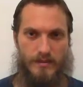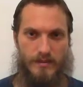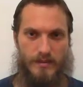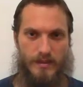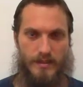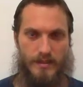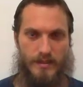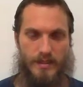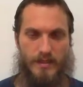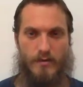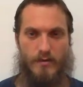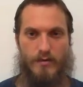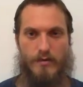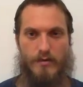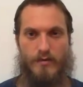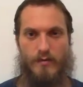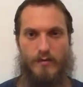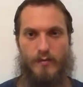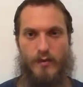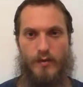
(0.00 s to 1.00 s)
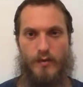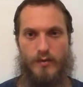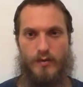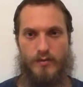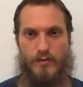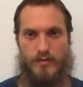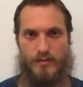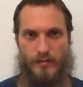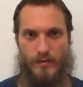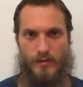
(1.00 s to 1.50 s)
And then go to your
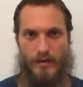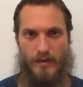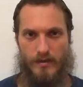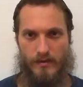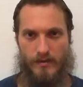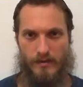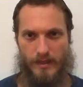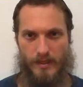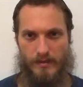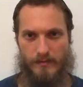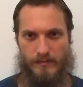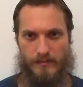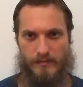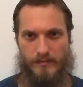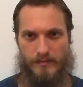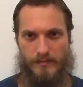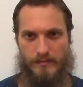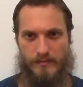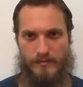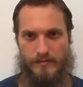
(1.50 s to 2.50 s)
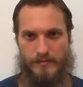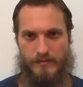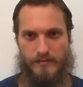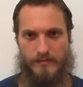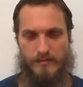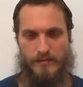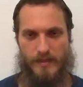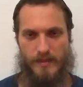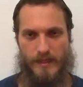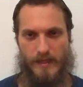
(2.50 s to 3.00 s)
emotional part of your life.
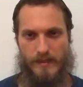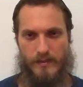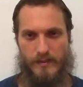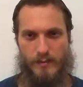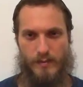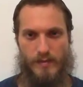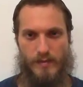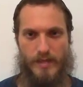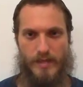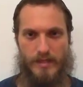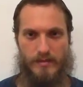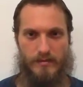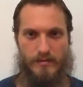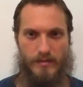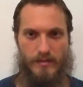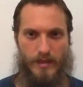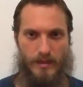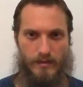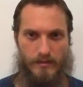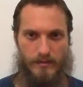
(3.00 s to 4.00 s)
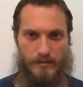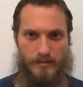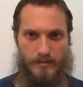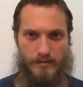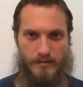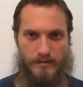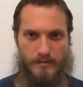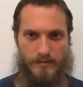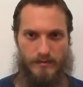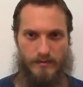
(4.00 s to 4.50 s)
How's my mental health?
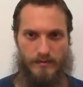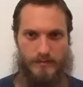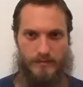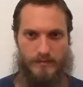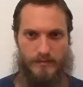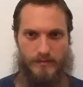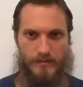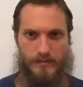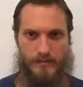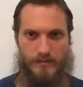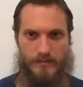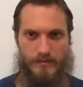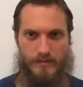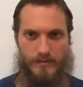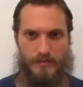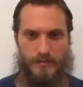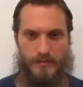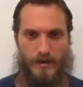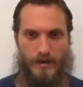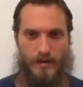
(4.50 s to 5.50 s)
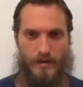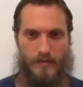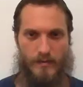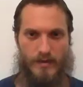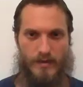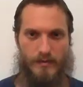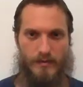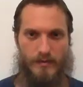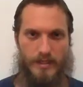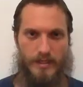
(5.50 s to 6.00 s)
How are my
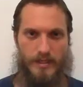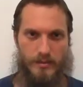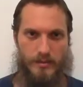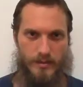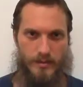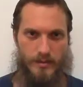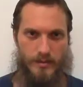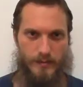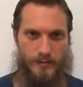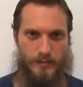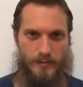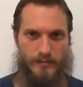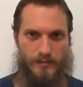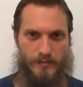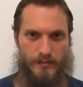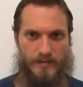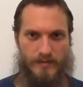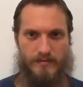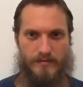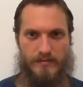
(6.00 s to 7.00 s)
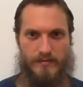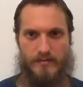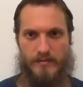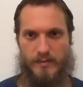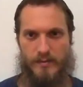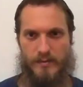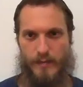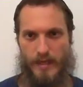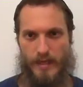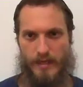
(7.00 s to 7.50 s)
relationships with my
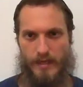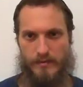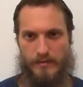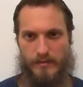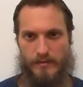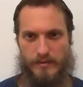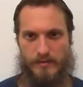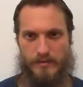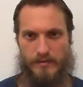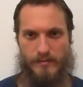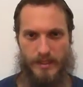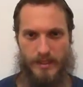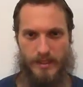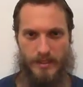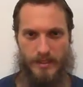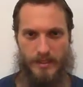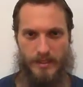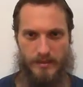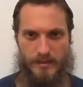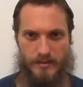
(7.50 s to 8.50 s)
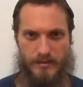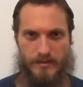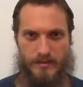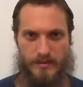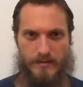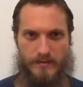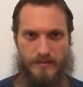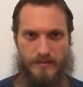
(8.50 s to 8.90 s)
spouse, my kids,